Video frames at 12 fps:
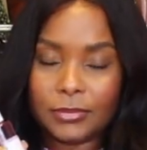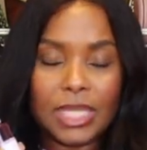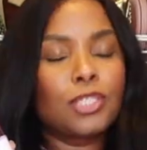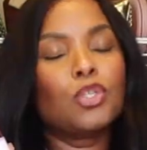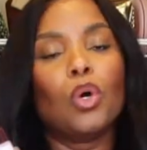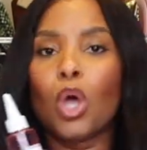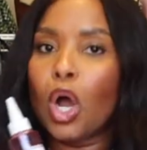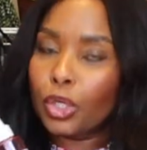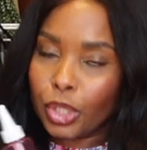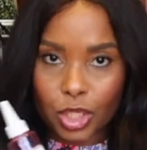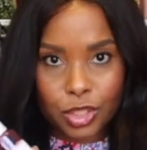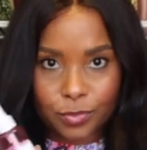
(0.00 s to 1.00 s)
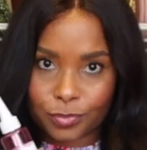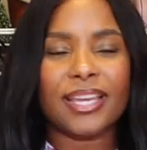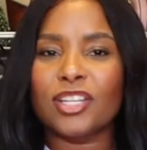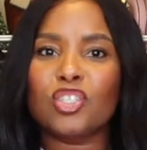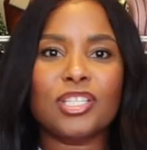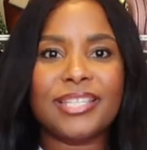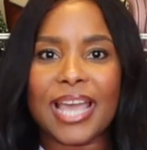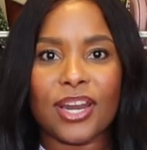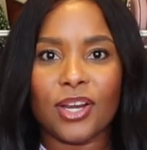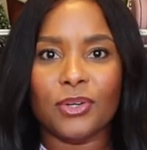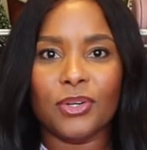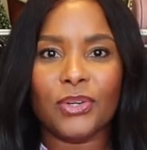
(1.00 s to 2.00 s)
is no longer. Like, it's just
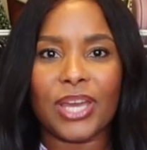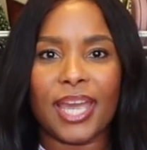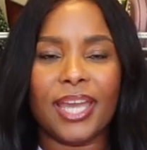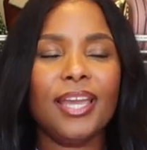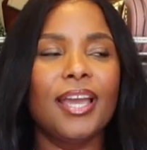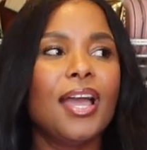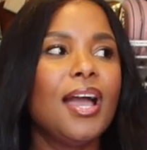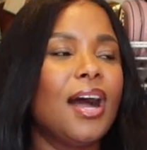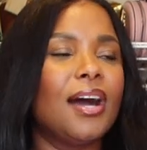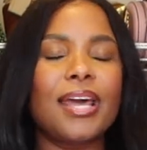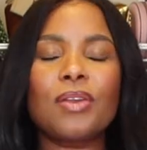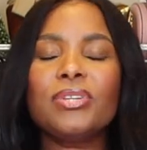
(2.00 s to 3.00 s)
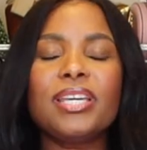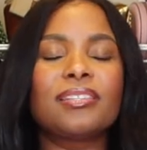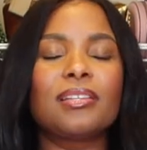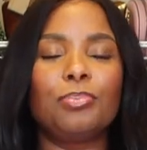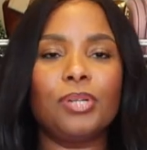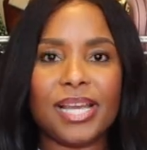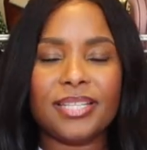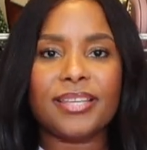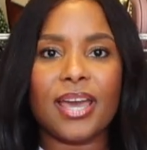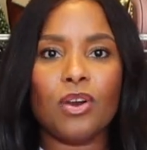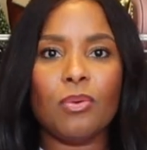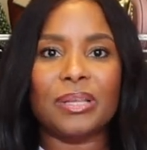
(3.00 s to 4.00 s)
ghetto, okay? Not only is the price
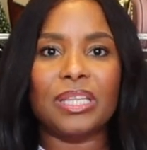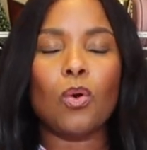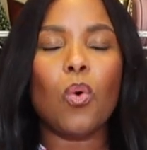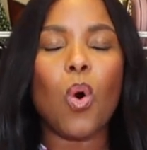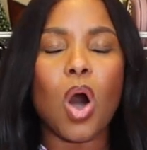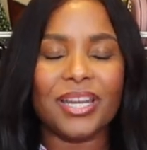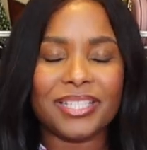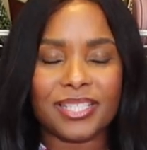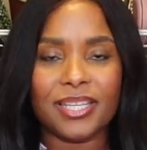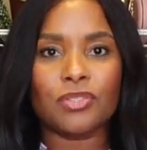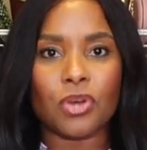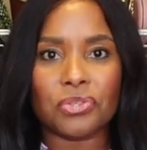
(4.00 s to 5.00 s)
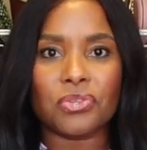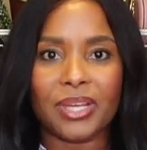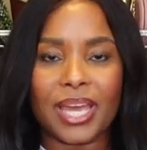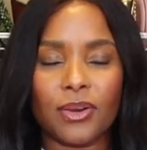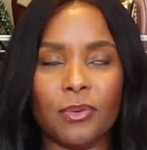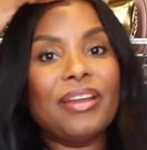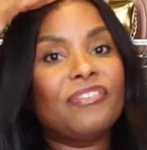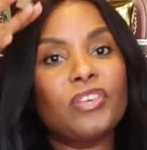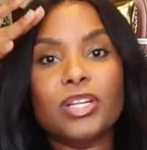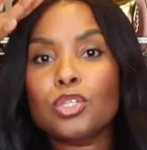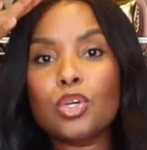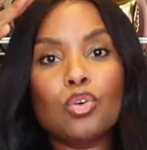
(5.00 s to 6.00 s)
ghetto, but the quality is also ghetto. My
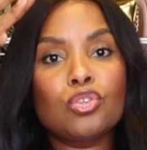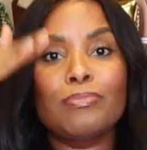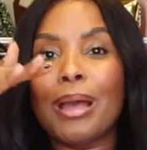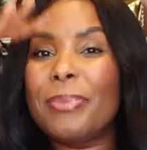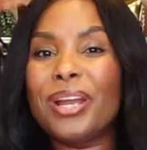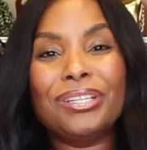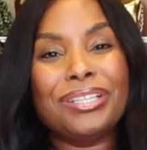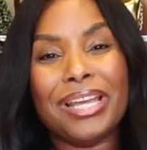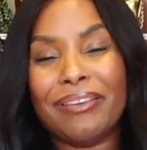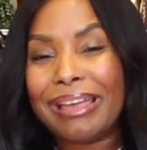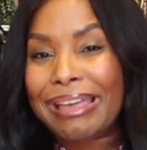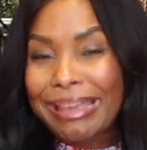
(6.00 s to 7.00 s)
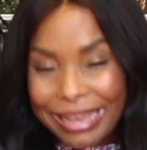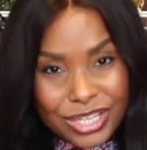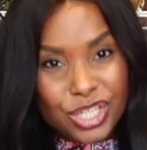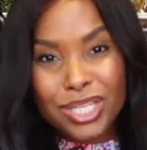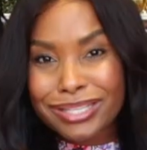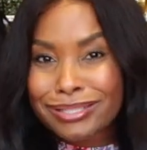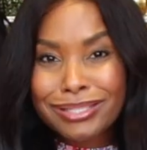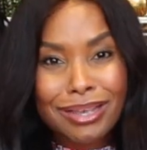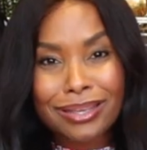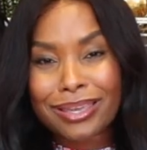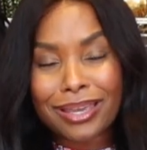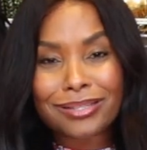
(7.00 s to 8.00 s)
frontals, my barely there edges,
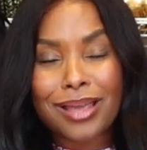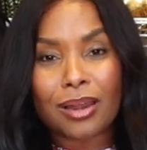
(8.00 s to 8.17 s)
can't